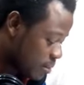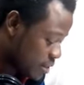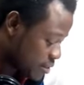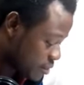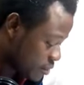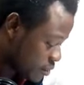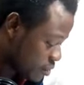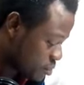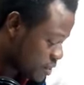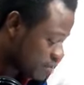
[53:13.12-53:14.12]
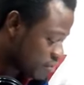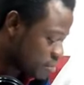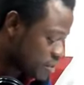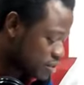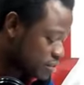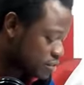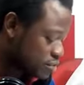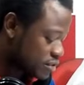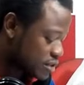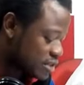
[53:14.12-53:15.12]
Mashallah. Olumide from
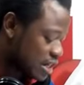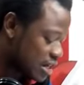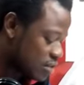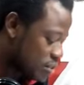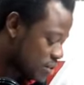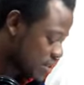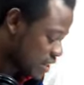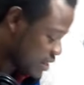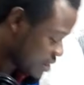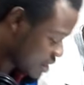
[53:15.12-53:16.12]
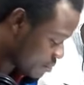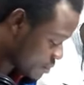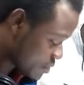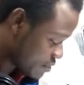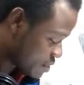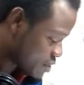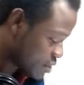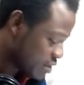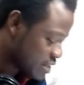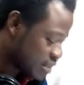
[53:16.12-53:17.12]
Ijiototo says, like I always say, that most of these
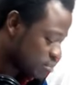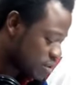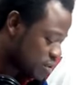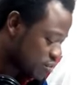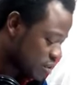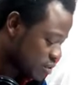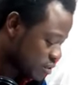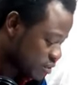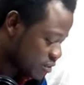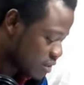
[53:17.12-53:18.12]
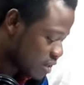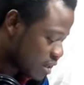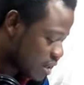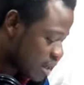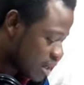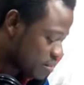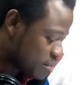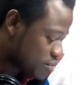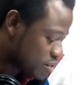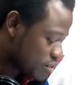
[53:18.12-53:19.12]
current administrations,
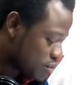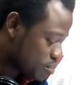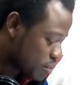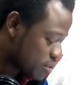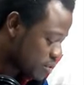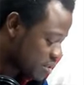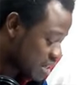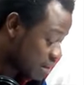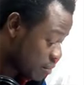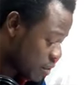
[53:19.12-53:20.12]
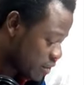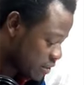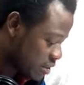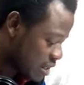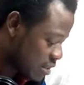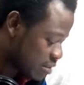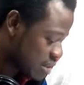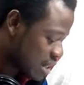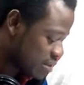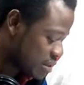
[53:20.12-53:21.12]
administration's policies are wrong. That
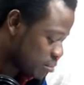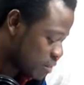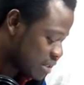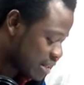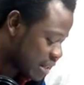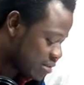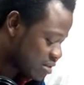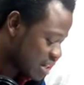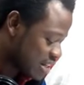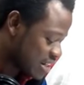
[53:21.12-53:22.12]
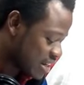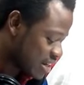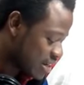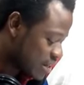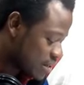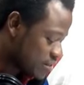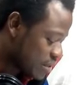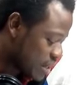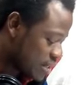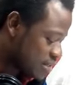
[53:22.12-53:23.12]
was how they brought an outsider
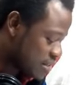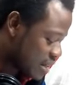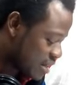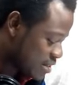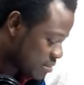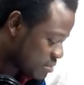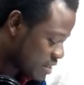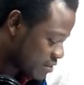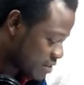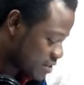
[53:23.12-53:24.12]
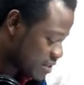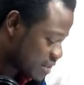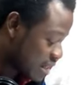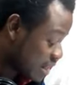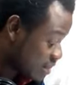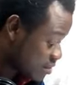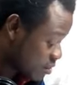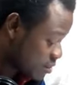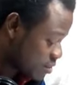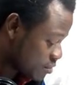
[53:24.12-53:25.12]
to head the customs service that has
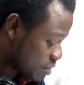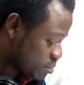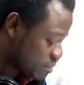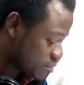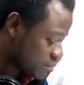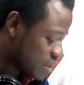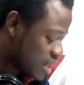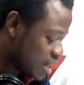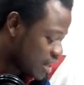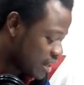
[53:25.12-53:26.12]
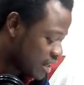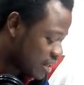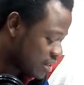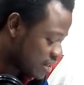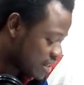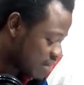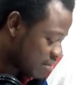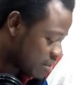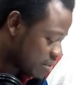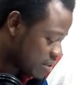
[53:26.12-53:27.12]
caused repos. Again, the
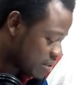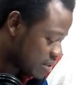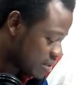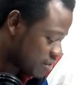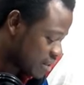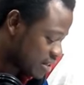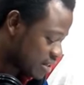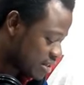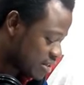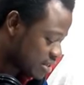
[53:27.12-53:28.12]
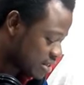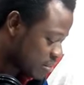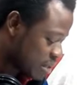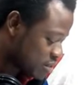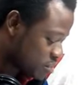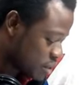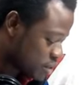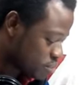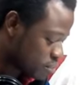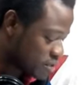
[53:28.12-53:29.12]
yam that was not enough for Nigerians is about to be
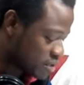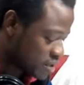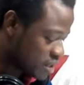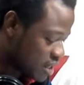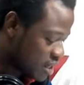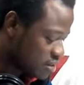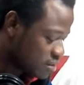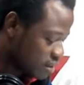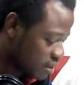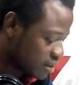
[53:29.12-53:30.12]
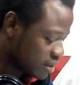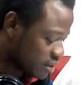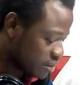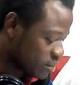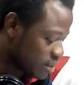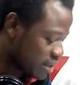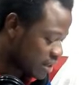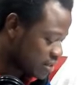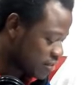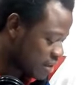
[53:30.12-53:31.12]
exported to London, where
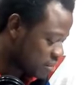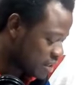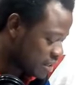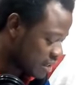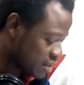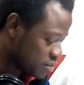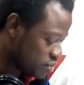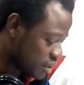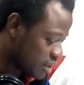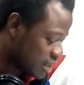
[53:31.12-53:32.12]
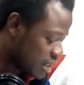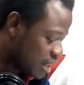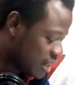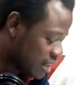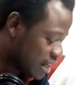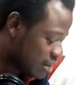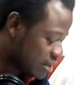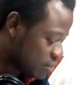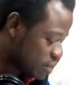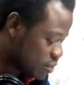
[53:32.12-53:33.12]
there is famine in the country. And now
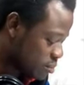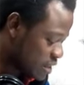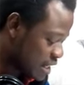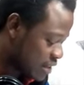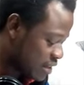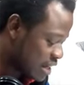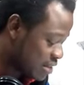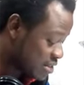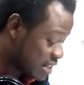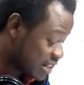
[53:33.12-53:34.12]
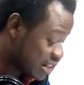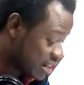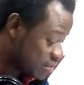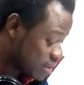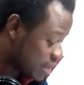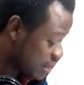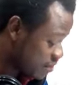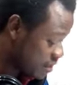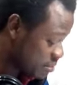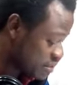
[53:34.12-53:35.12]
they want to bring another outsider to head
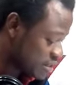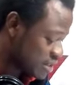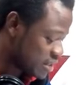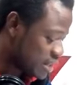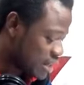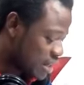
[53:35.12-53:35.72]
FMC.